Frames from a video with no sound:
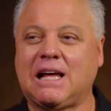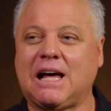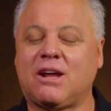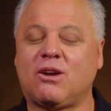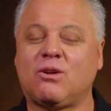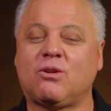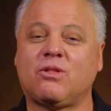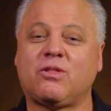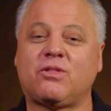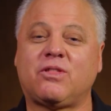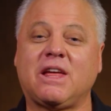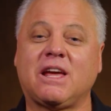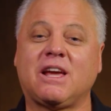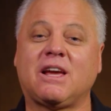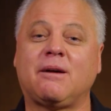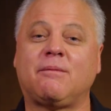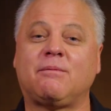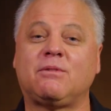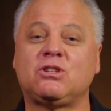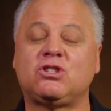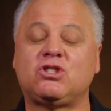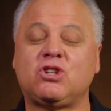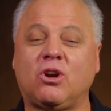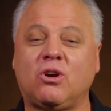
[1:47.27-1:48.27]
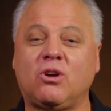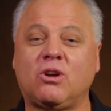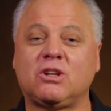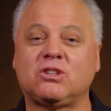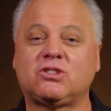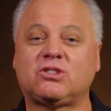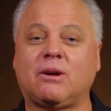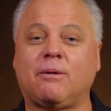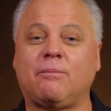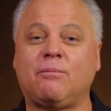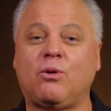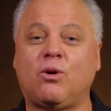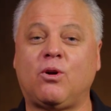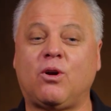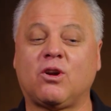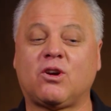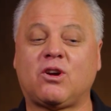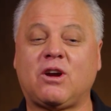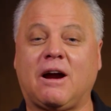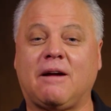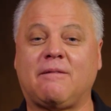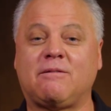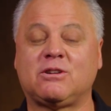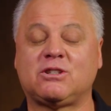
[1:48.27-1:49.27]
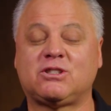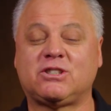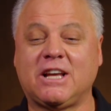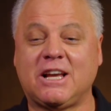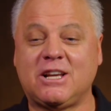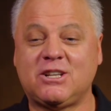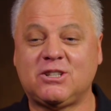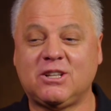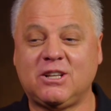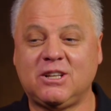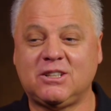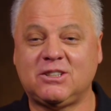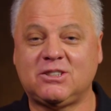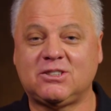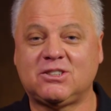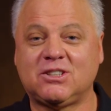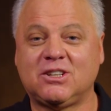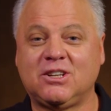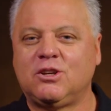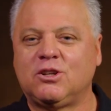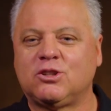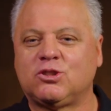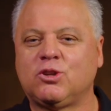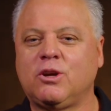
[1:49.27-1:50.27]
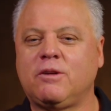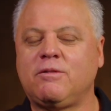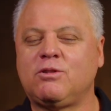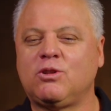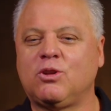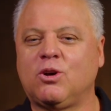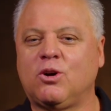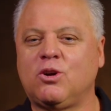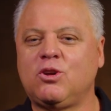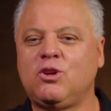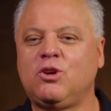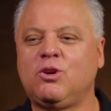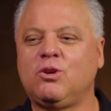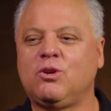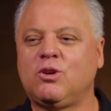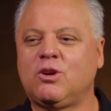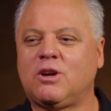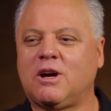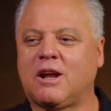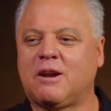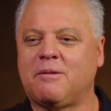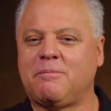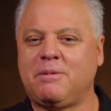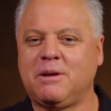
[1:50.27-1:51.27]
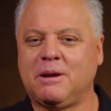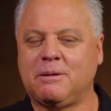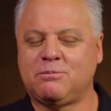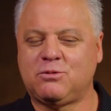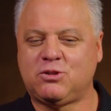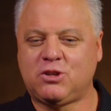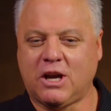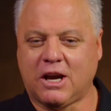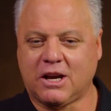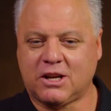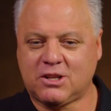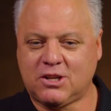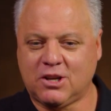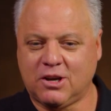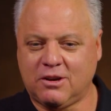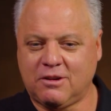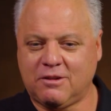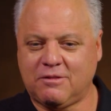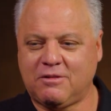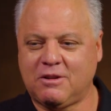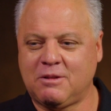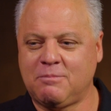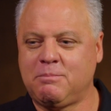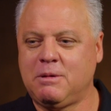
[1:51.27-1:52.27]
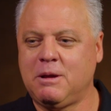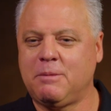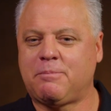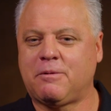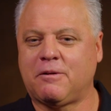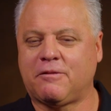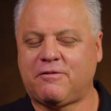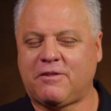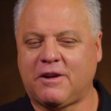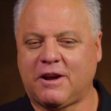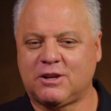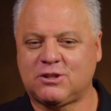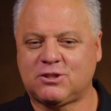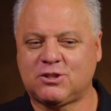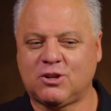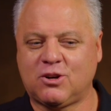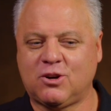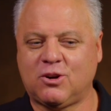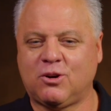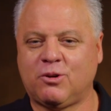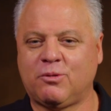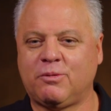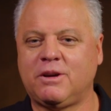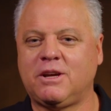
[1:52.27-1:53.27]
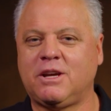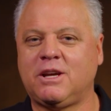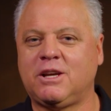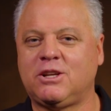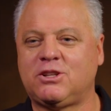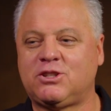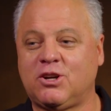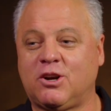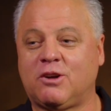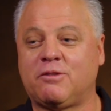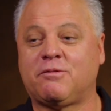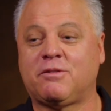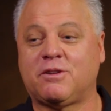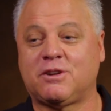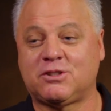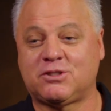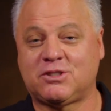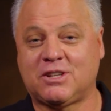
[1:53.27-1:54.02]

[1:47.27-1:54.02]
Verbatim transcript: I don't think I'm a journalist. I'm more a conversationalist. So even though you got to be objective and be professional, we cheering for the